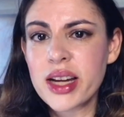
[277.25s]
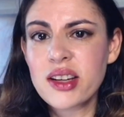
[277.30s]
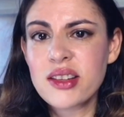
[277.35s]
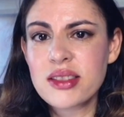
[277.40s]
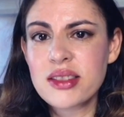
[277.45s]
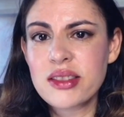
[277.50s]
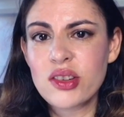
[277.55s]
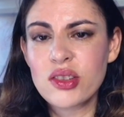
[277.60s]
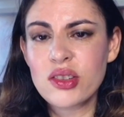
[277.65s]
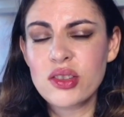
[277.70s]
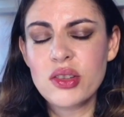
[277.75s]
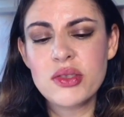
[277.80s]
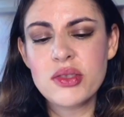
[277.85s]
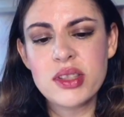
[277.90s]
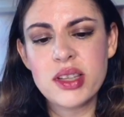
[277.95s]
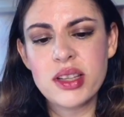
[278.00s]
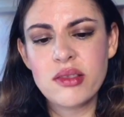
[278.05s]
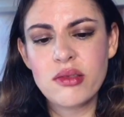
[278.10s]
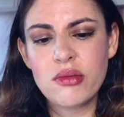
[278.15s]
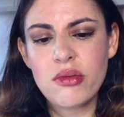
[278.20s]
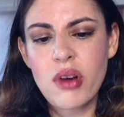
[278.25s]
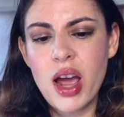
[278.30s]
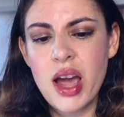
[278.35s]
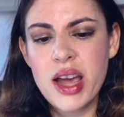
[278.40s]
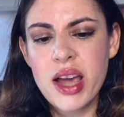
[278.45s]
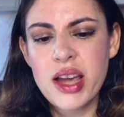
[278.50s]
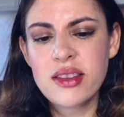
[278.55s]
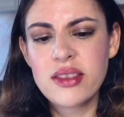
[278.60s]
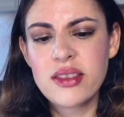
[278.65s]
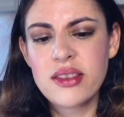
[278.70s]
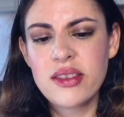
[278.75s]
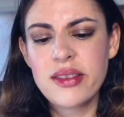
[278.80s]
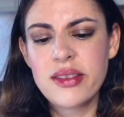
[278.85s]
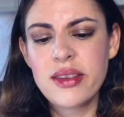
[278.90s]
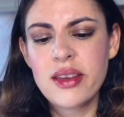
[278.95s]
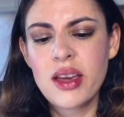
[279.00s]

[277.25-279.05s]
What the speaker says: Because they're losing rights.